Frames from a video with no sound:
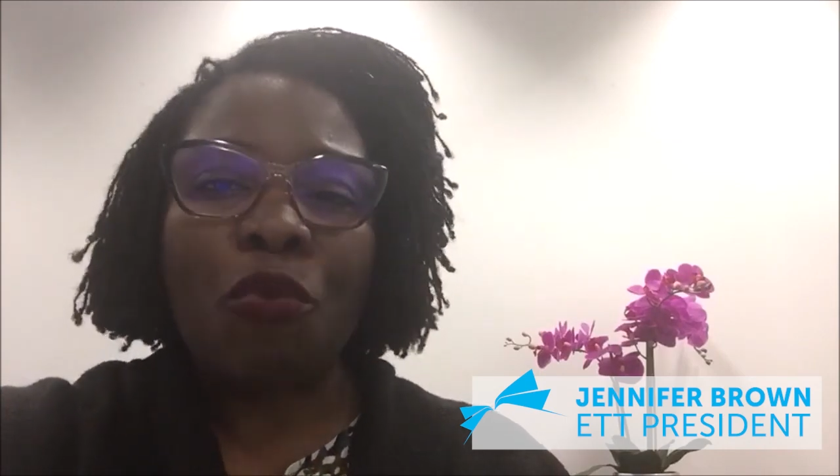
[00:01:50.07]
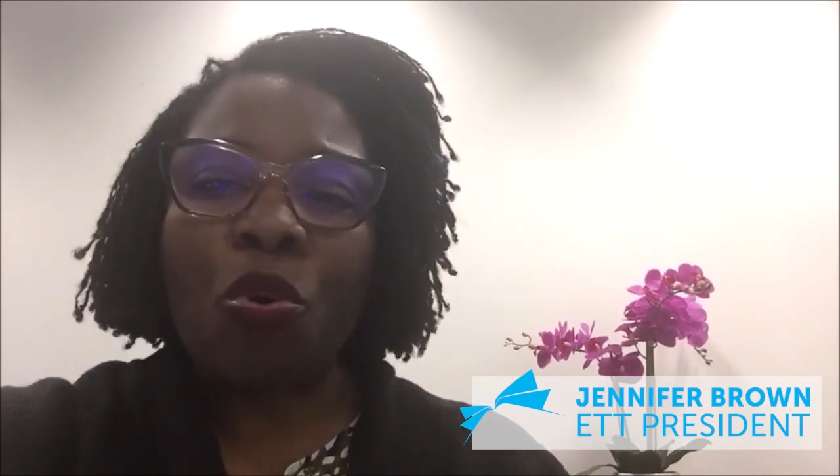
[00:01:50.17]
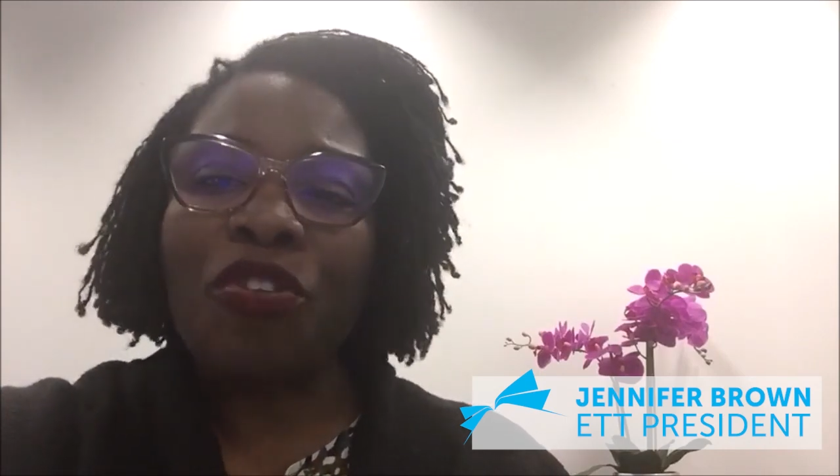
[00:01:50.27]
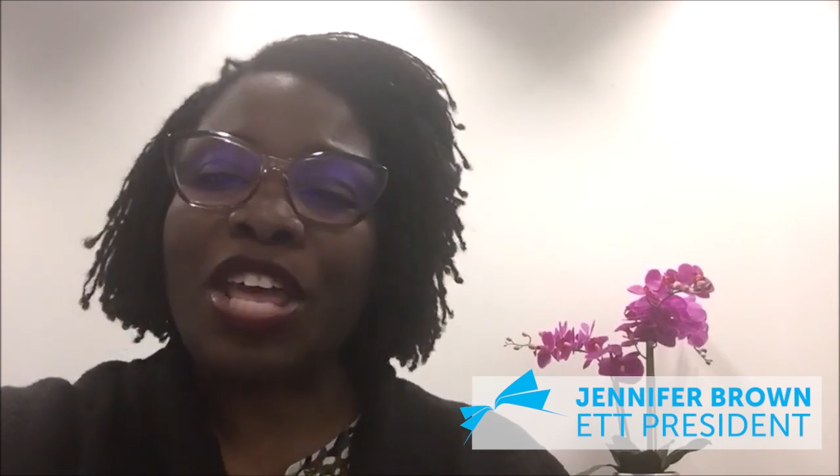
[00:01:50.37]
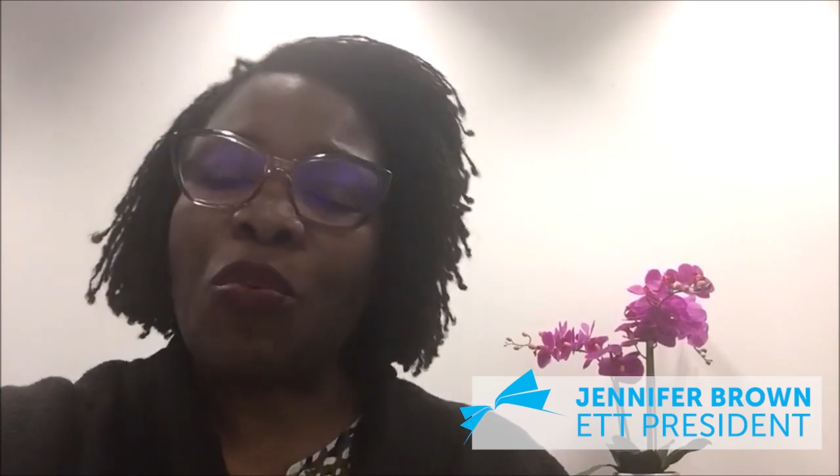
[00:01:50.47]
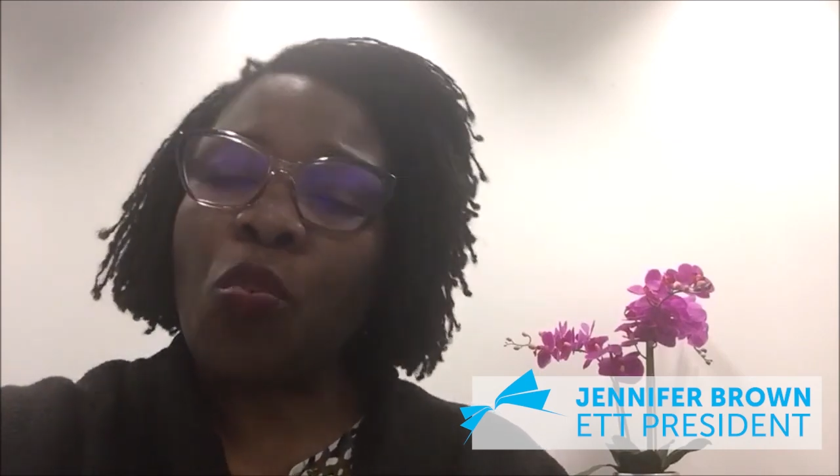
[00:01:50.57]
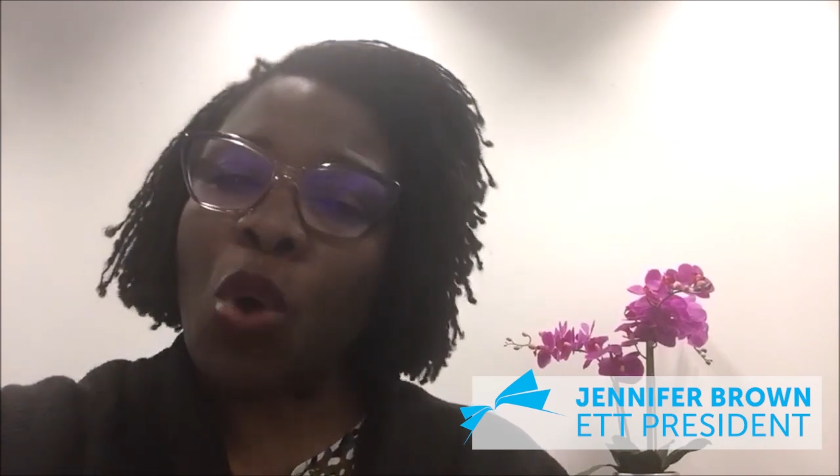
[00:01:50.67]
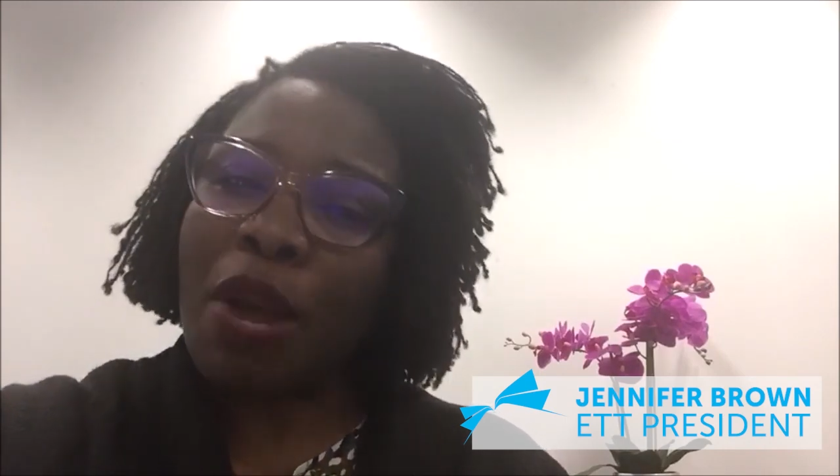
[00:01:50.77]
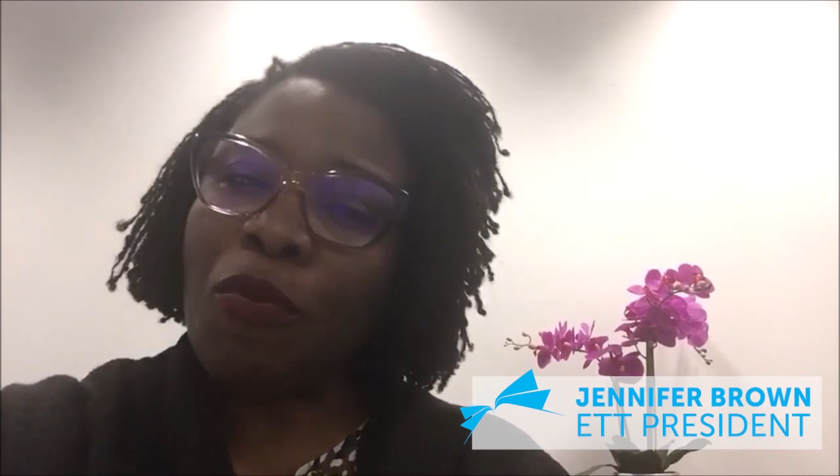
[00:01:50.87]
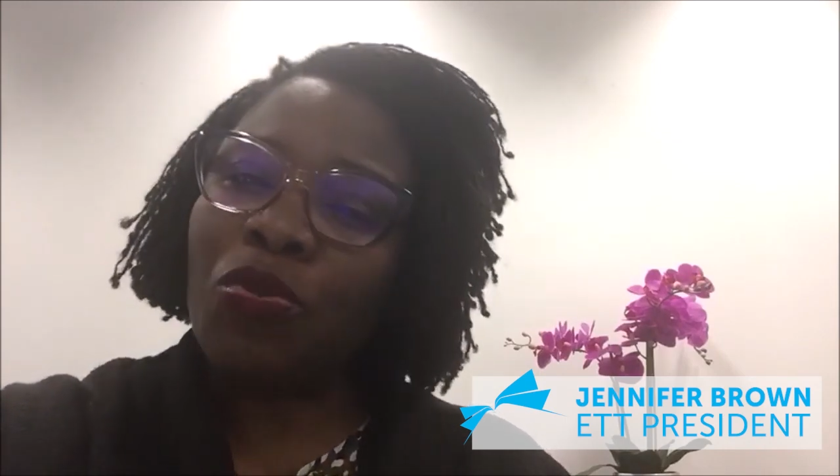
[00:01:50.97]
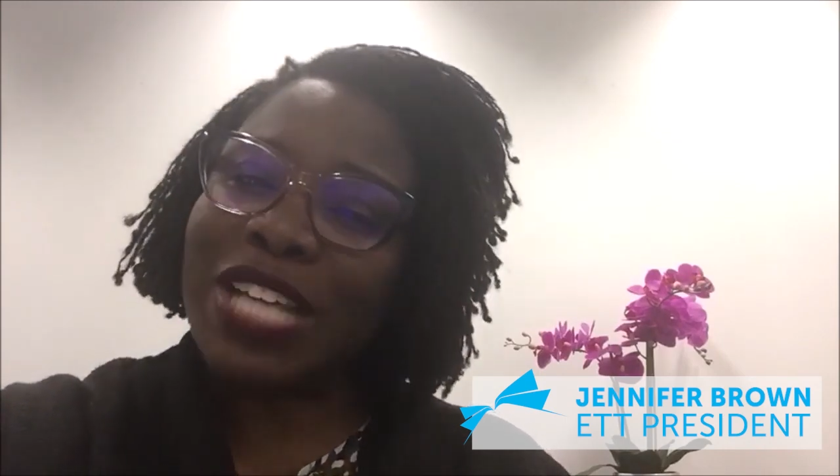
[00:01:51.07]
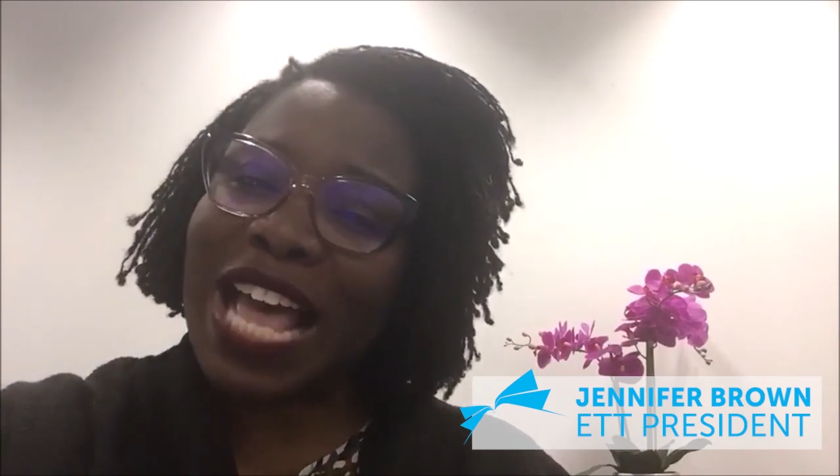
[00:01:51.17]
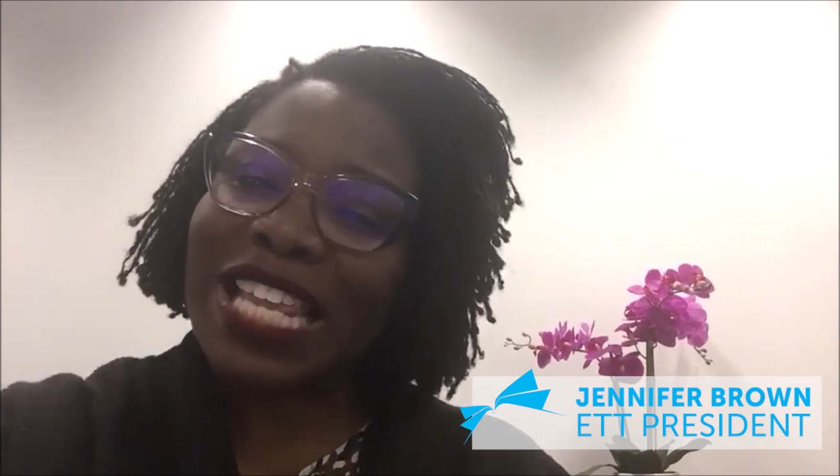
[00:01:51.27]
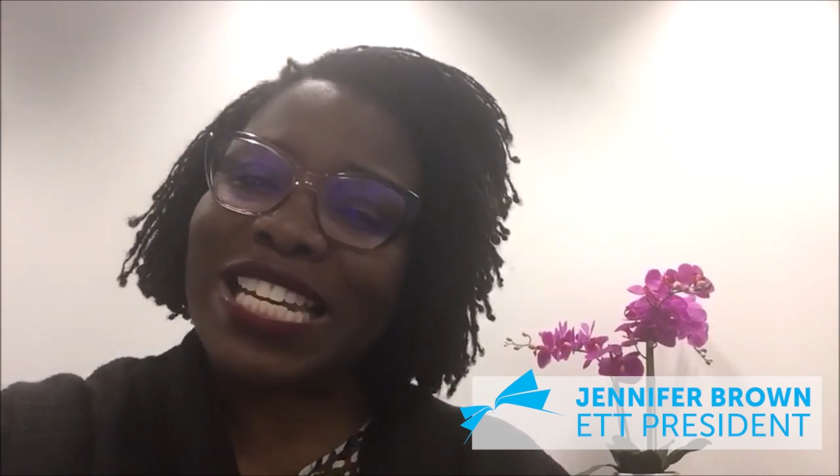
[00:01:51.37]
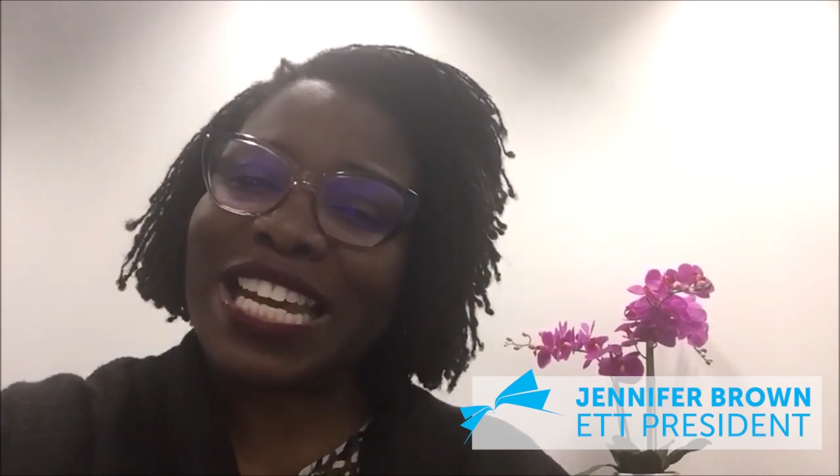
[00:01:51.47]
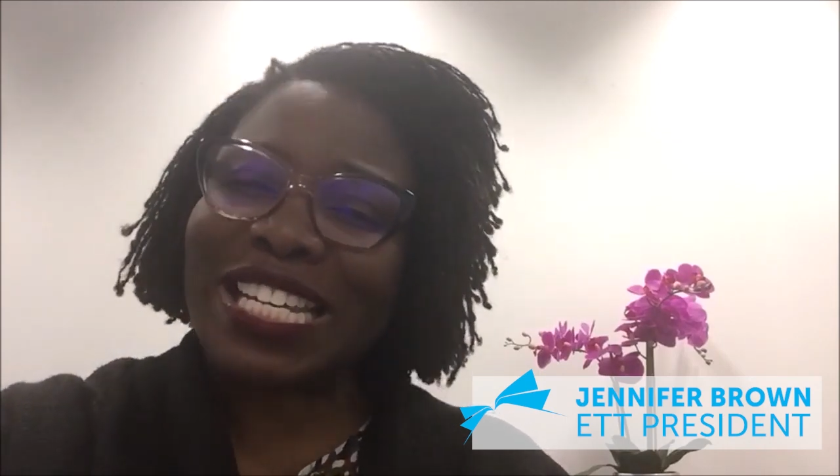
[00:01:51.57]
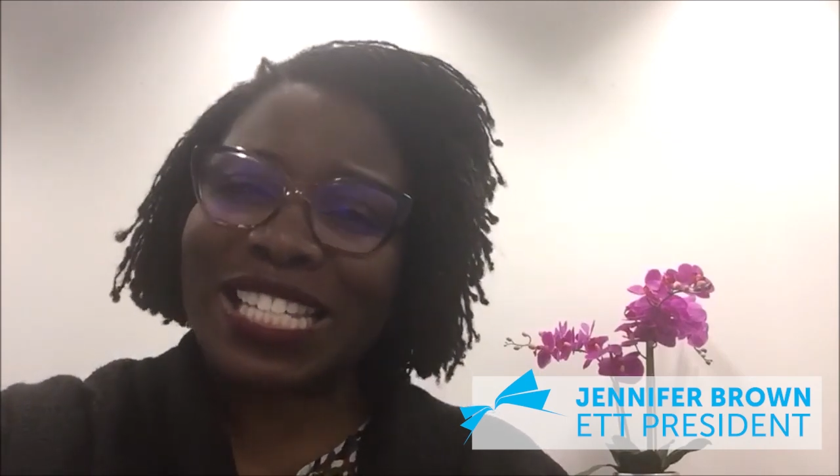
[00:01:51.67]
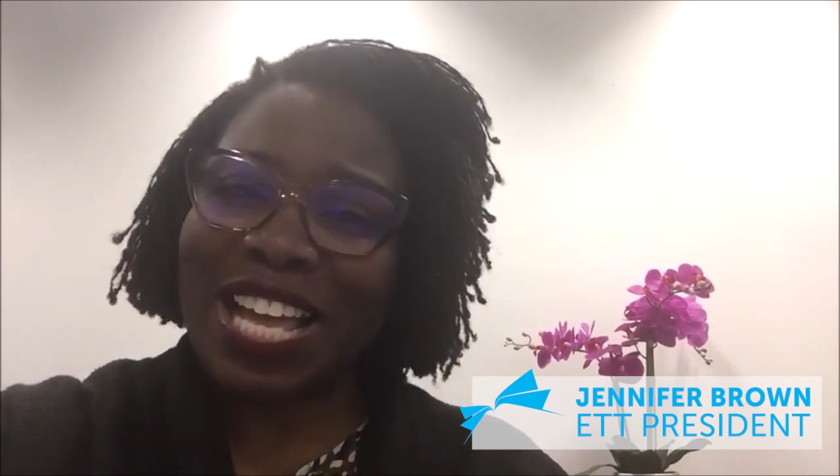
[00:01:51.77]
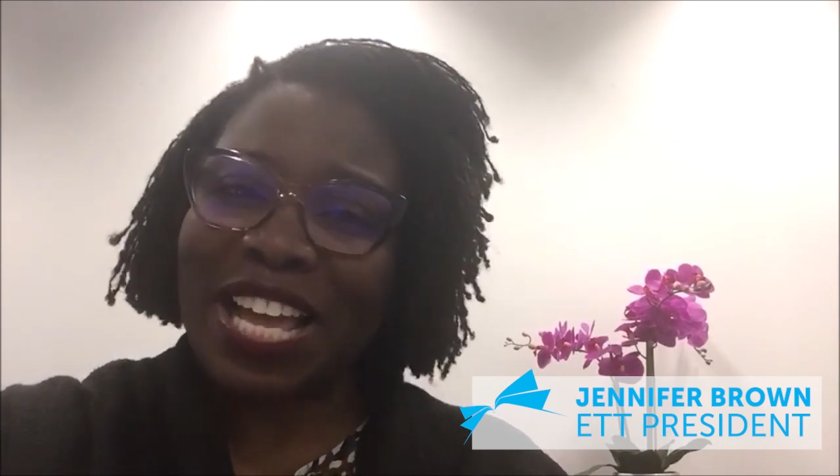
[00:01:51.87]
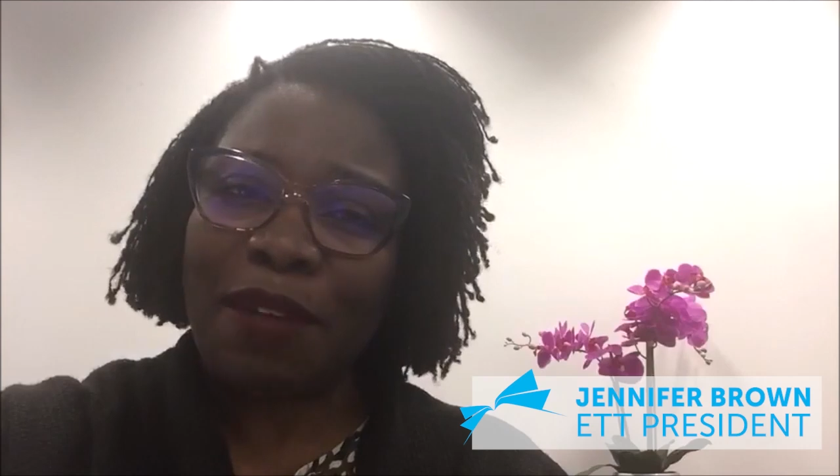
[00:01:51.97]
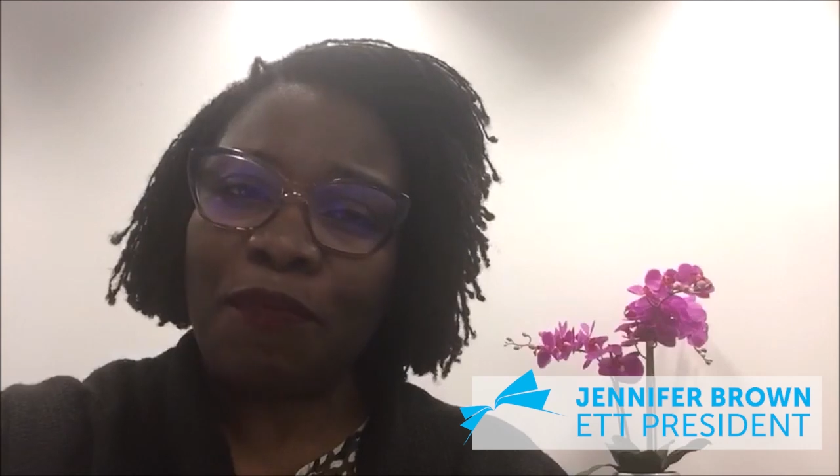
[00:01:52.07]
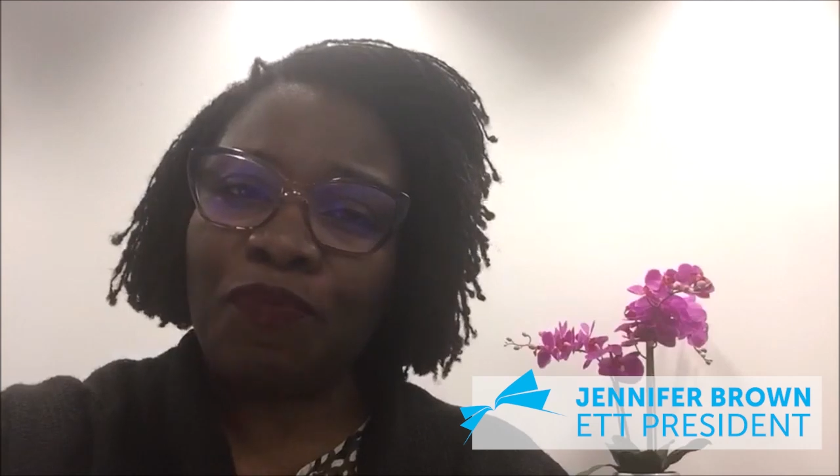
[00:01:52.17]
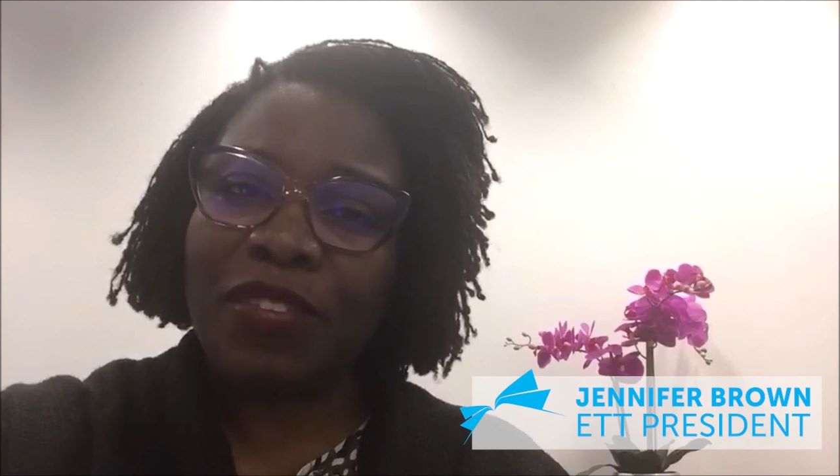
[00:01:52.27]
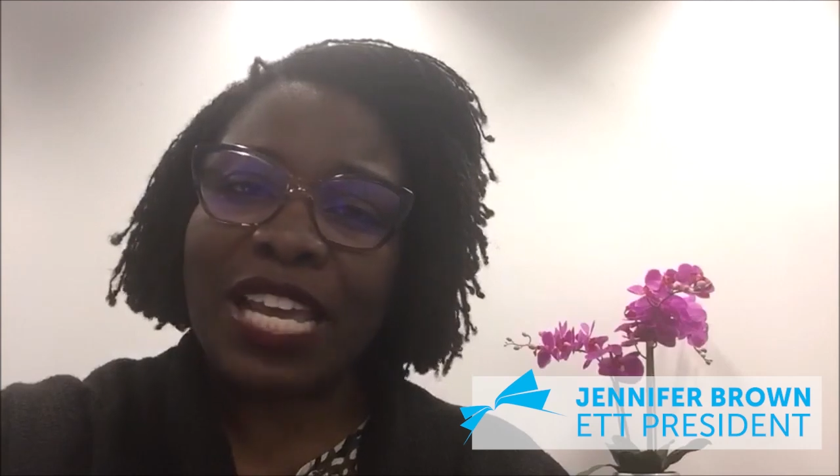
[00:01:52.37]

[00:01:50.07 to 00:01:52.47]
more than one modality at a time